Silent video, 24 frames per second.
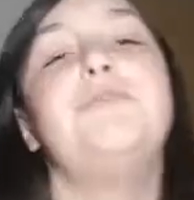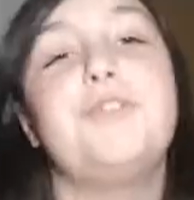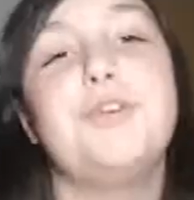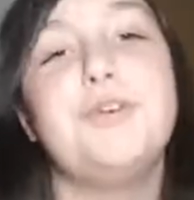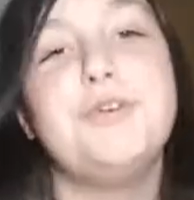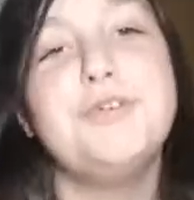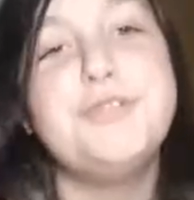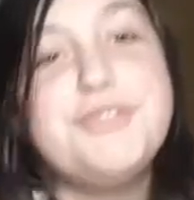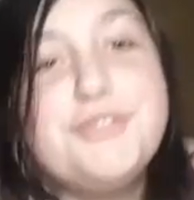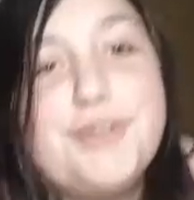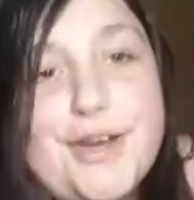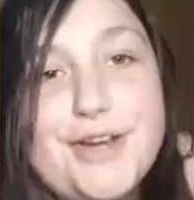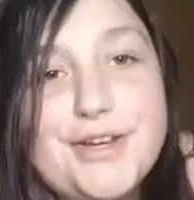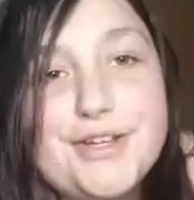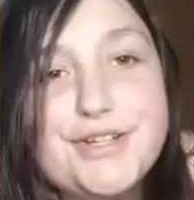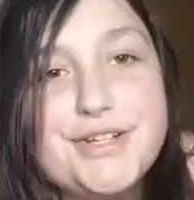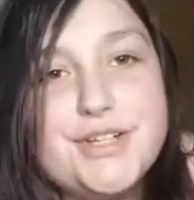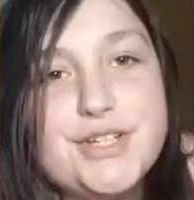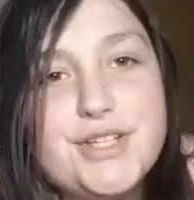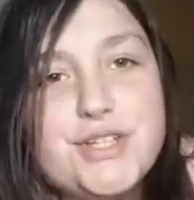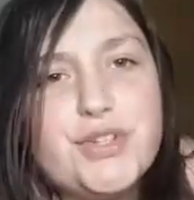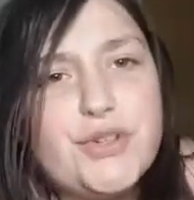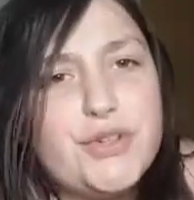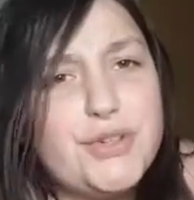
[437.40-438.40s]
If those
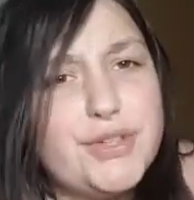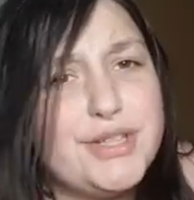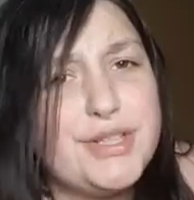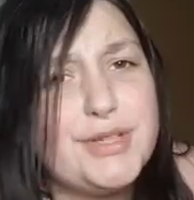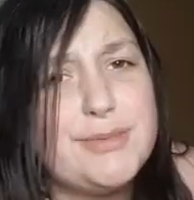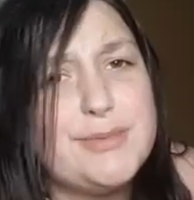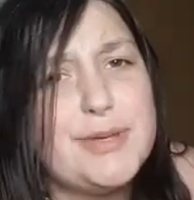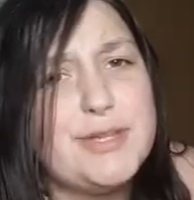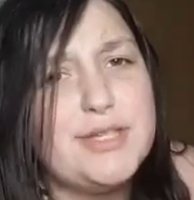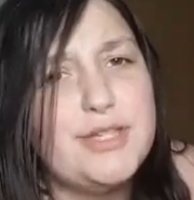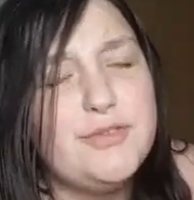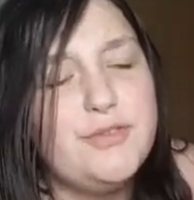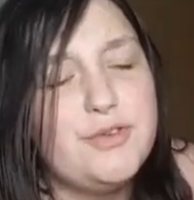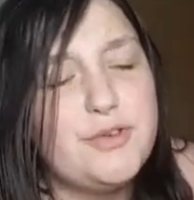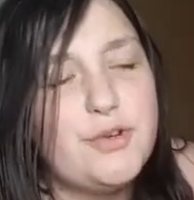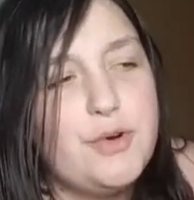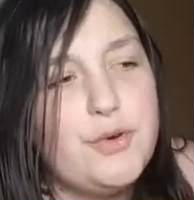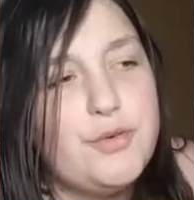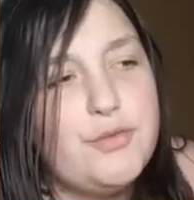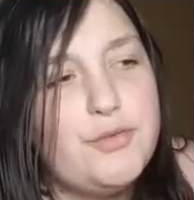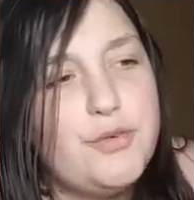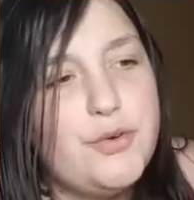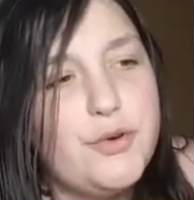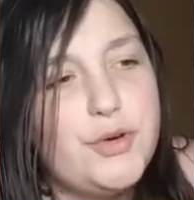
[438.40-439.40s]
stretches are a little bit
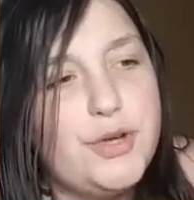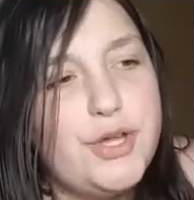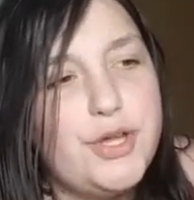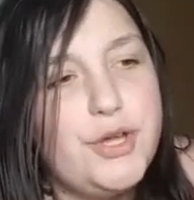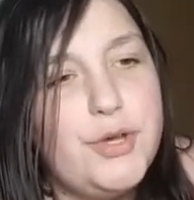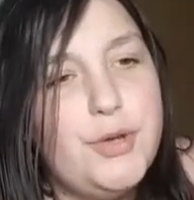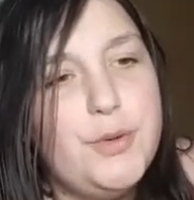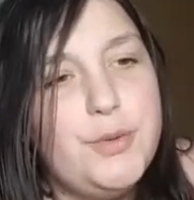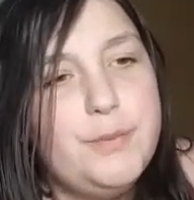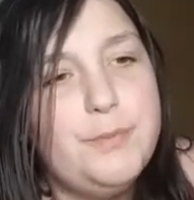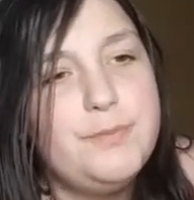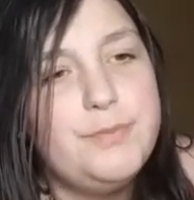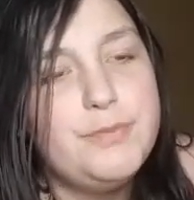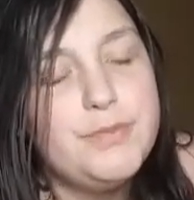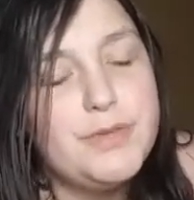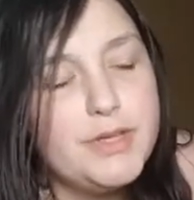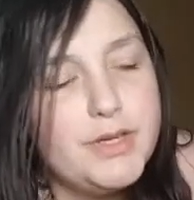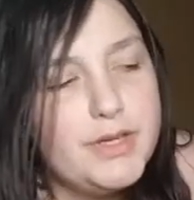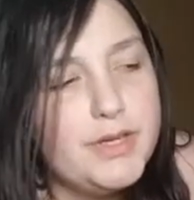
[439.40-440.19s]
difficult for you,